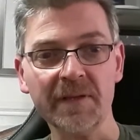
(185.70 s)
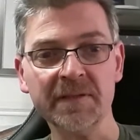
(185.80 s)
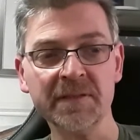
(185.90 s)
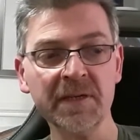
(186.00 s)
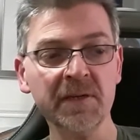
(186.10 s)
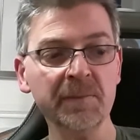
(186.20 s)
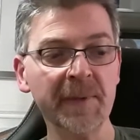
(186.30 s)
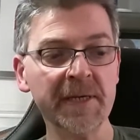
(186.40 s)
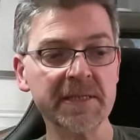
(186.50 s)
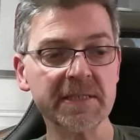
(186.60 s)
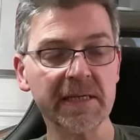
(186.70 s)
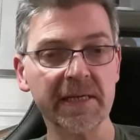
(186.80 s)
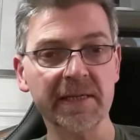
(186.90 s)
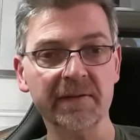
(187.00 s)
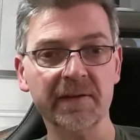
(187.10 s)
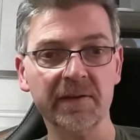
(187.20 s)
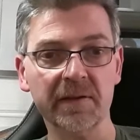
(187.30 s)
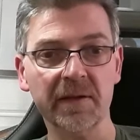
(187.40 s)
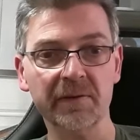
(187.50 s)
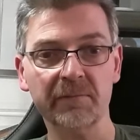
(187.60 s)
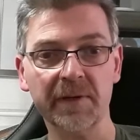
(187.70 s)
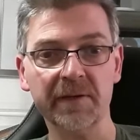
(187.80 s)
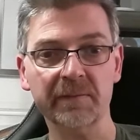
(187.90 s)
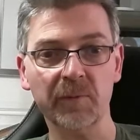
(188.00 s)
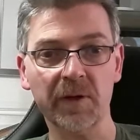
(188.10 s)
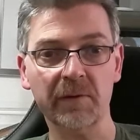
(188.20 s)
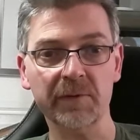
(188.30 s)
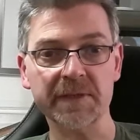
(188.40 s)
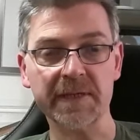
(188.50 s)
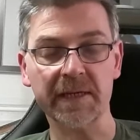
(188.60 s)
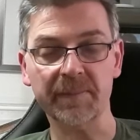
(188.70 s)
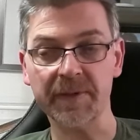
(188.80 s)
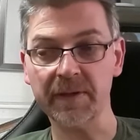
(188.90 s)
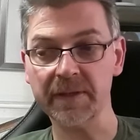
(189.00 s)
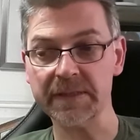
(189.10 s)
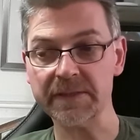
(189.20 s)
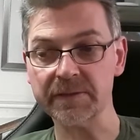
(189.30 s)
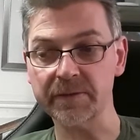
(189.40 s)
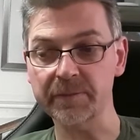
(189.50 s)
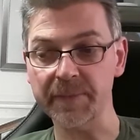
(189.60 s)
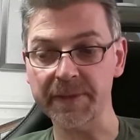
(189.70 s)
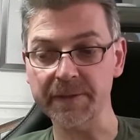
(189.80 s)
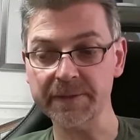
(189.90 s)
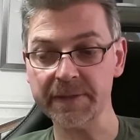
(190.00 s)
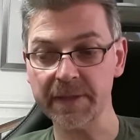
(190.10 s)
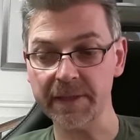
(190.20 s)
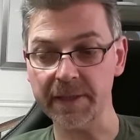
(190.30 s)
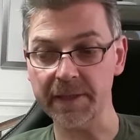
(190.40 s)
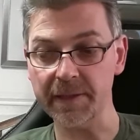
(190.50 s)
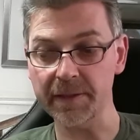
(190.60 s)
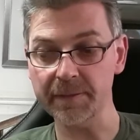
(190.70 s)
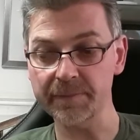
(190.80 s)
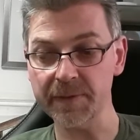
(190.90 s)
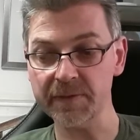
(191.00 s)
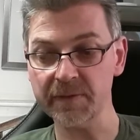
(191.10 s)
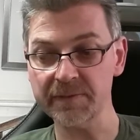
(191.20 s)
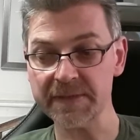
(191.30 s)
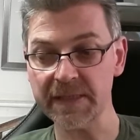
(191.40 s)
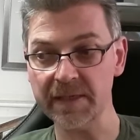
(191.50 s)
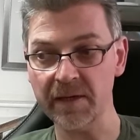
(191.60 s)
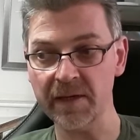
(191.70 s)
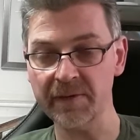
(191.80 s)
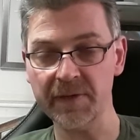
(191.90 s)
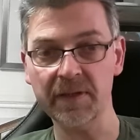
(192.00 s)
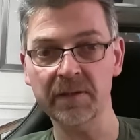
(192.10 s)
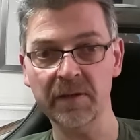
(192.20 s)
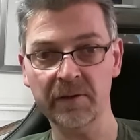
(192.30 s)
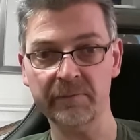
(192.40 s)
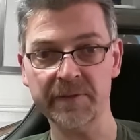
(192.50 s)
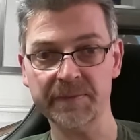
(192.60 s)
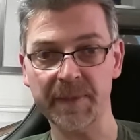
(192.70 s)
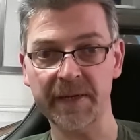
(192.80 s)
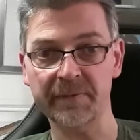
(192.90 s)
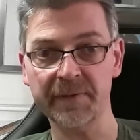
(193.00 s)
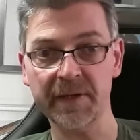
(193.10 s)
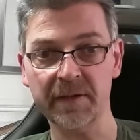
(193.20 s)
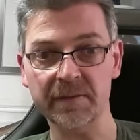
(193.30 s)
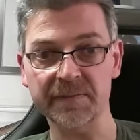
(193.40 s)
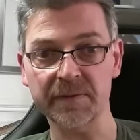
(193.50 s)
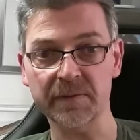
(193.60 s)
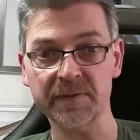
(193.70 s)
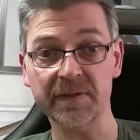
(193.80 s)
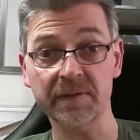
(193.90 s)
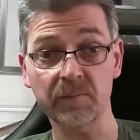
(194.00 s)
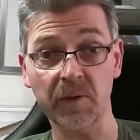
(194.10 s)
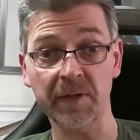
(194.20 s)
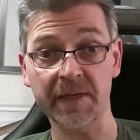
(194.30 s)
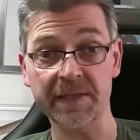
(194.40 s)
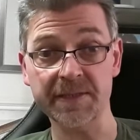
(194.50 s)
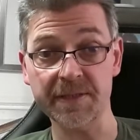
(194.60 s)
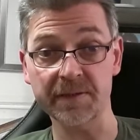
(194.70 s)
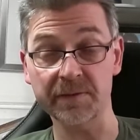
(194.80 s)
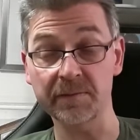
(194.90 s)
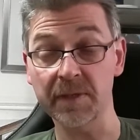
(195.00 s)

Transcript: So basically this is another reason why I want to take part in this group build, because obviously I have a lot of respect for the armed forces and what they do,